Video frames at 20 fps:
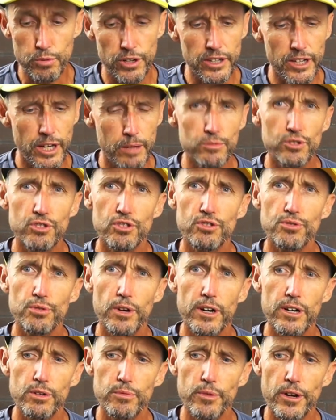when it comes to
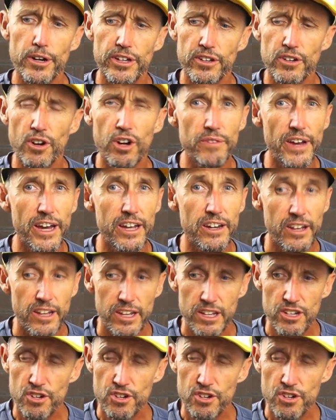trail running, and I've had